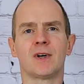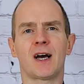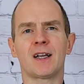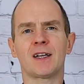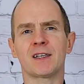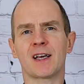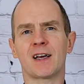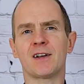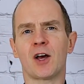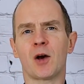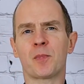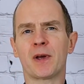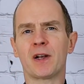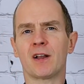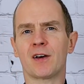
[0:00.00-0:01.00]
And again, a
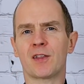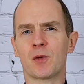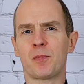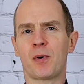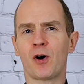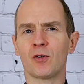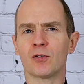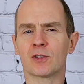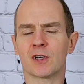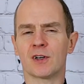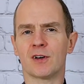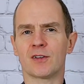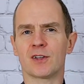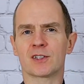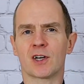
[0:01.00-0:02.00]
bit like the
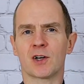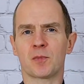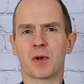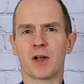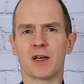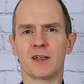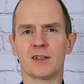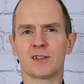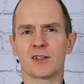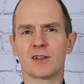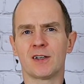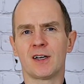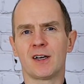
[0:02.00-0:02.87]
polka that I played,